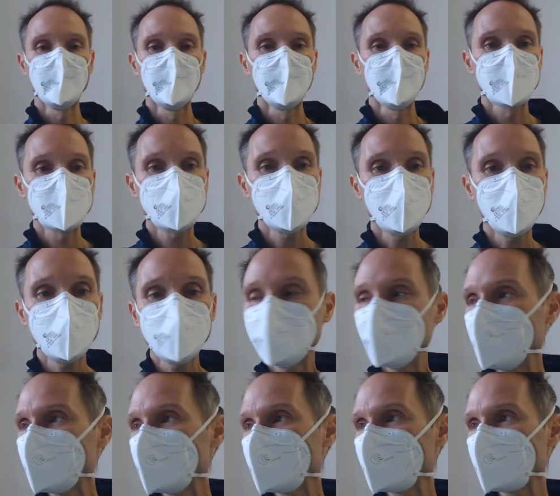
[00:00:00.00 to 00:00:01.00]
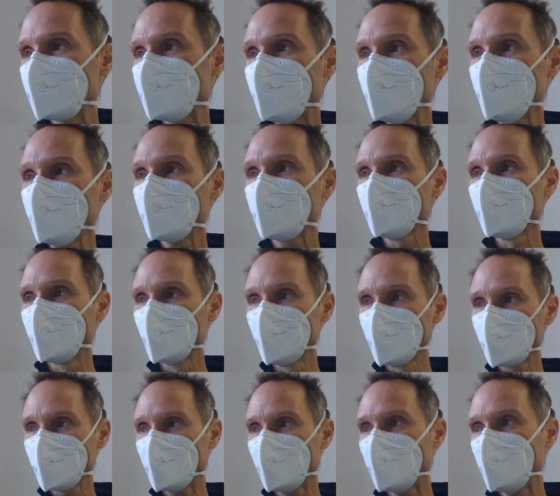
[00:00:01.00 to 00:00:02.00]
So now let's take a
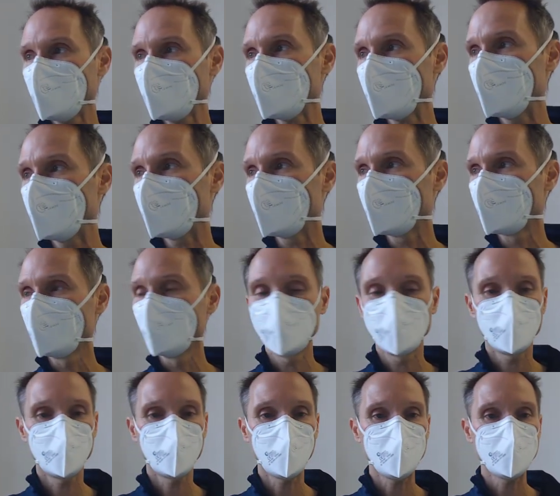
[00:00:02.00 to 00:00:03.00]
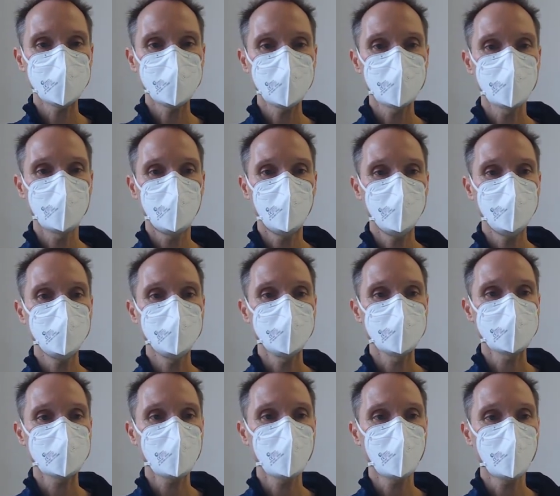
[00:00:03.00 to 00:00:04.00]
look at our basic bindings.
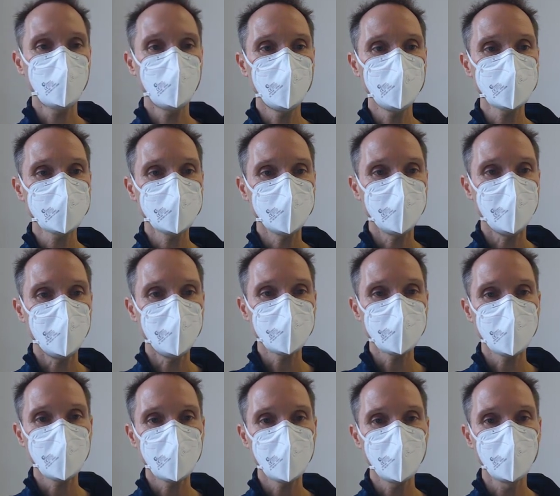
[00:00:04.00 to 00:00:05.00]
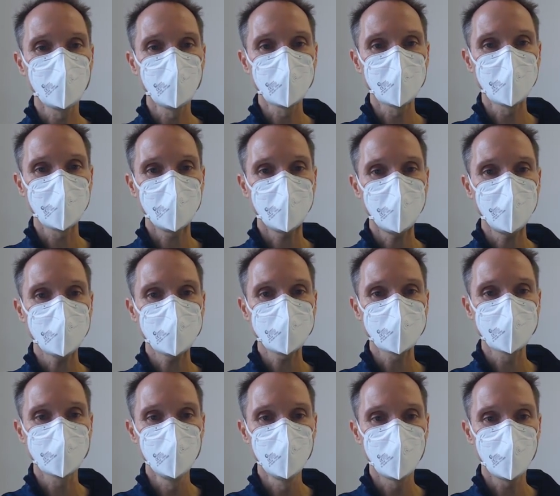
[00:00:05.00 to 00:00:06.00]
And the first thing that I would like
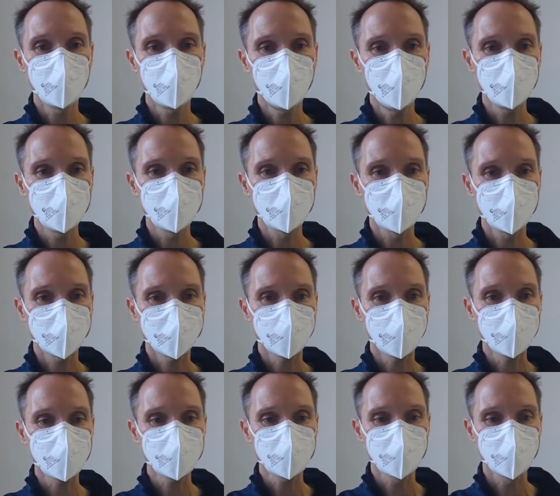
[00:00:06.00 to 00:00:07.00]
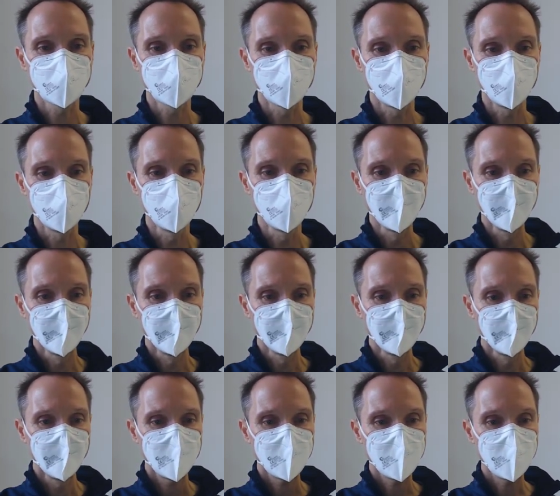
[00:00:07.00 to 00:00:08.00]
to point your attention to
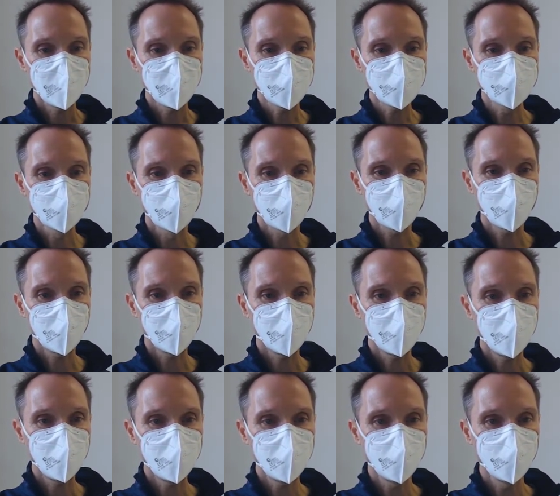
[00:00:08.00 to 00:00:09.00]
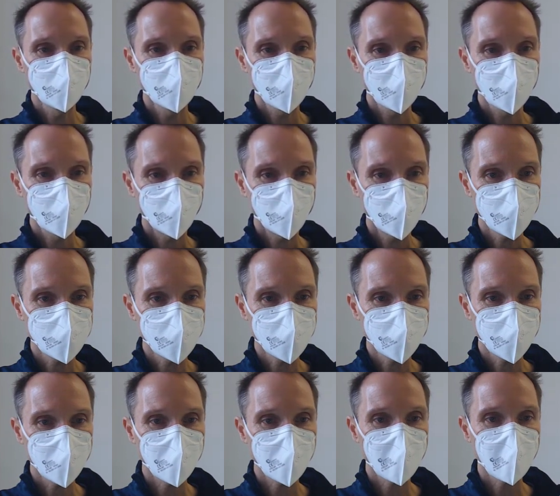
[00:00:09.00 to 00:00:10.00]
is the file, where is it?
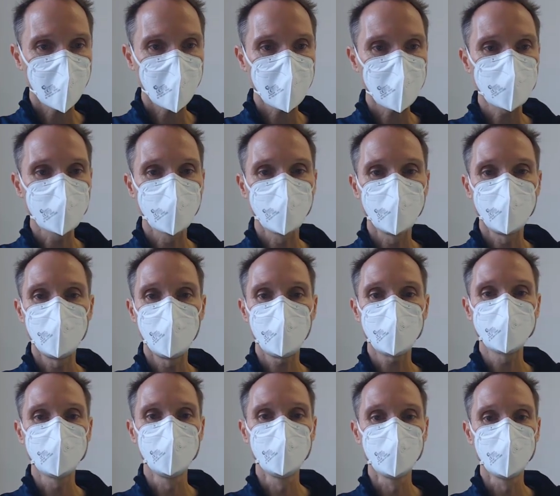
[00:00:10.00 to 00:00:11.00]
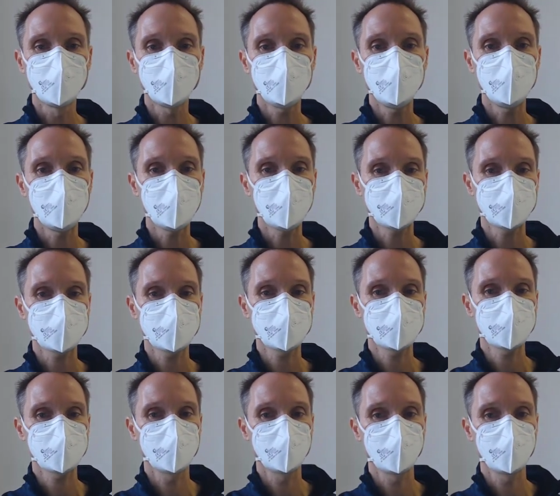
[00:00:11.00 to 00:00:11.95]
App module TS.